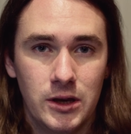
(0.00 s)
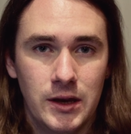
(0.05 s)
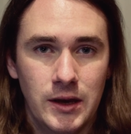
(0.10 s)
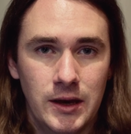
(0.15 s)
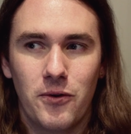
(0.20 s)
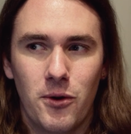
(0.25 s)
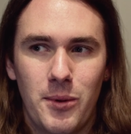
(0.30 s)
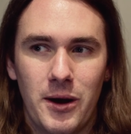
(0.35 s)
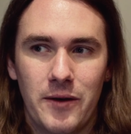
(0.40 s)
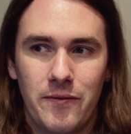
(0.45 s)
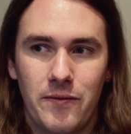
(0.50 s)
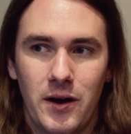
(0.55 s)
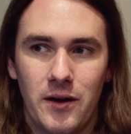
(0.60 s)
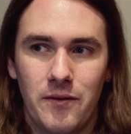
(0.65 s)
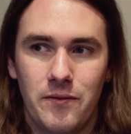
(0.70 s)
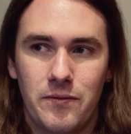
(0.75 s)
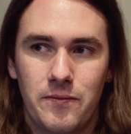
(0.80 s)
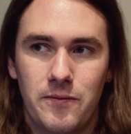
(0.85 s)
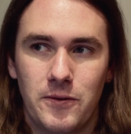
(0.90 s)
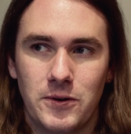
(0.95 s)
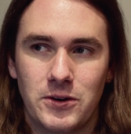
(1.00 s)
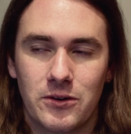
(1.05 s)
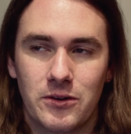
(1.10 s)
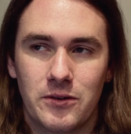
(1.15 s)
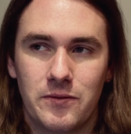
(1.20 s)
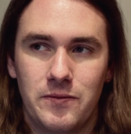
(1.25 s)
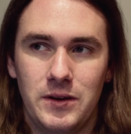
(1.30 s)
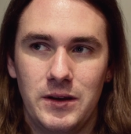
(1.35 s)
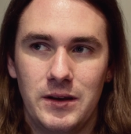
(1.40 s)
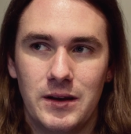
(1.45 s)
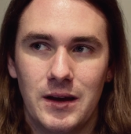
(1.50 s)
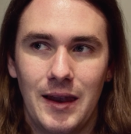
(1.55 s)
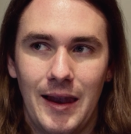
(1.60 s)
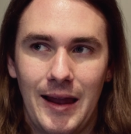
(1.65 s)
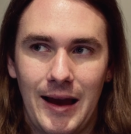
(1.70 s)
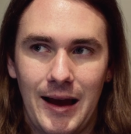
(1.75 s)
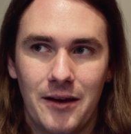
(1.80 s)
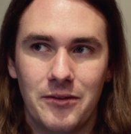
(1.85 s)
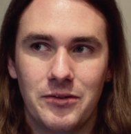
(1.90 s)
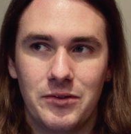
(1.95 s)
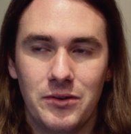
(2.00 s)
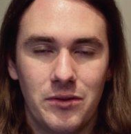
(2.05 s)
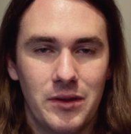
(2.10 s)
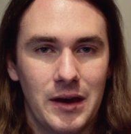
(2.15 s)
4x5 photography allows you